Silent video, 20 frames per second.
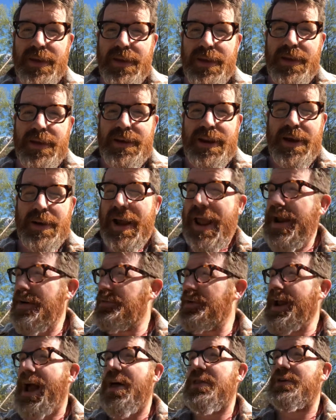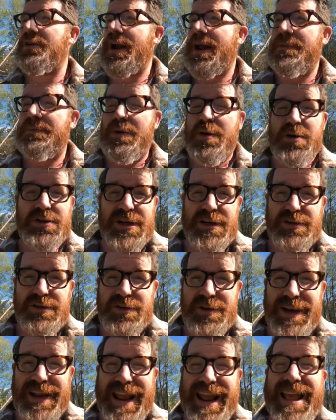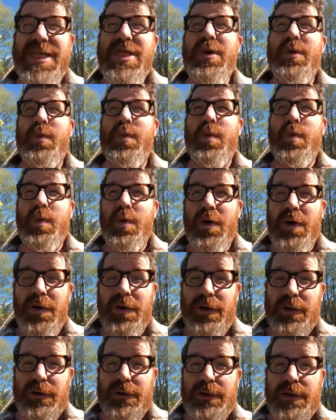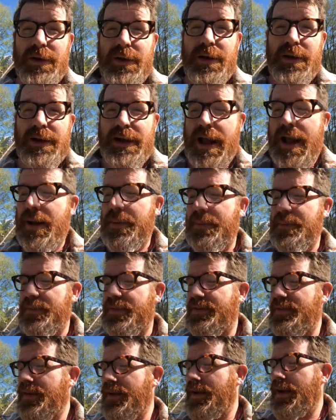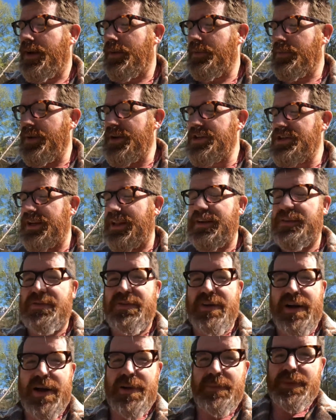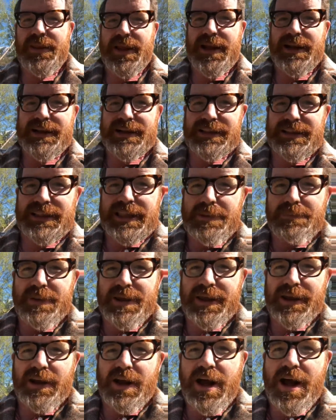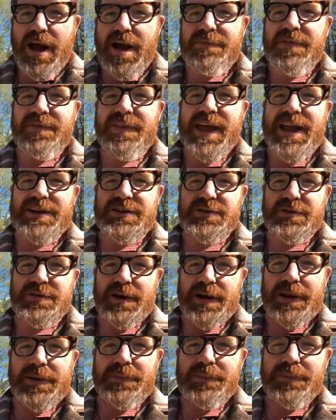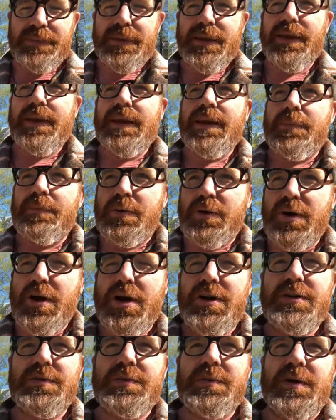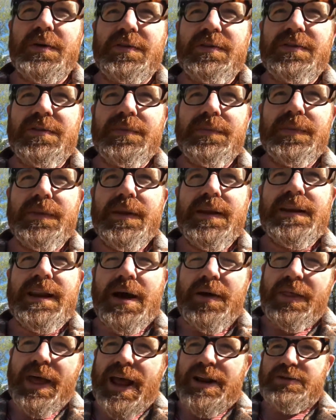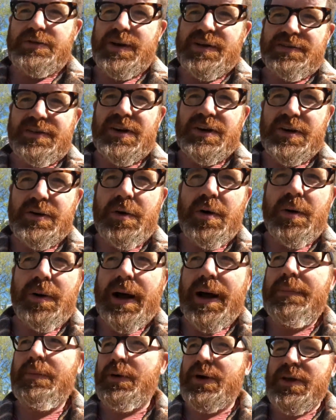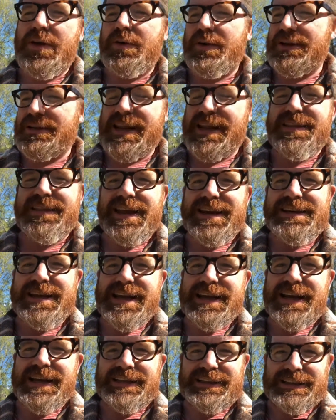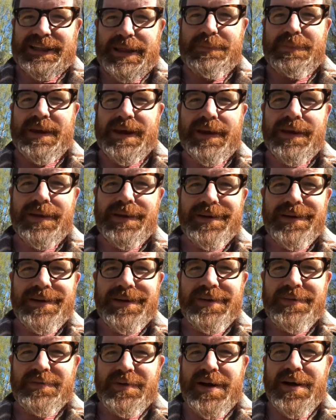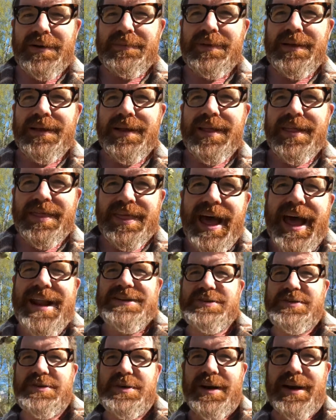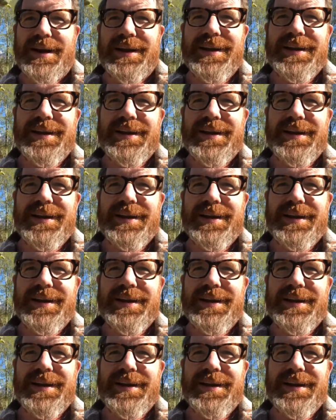Now, every other Ambrosia tree in the world comes originally from clipping off of that tree, put onto roots. Now, that tree's going to grow up. Well, you can then take a clipping from that tree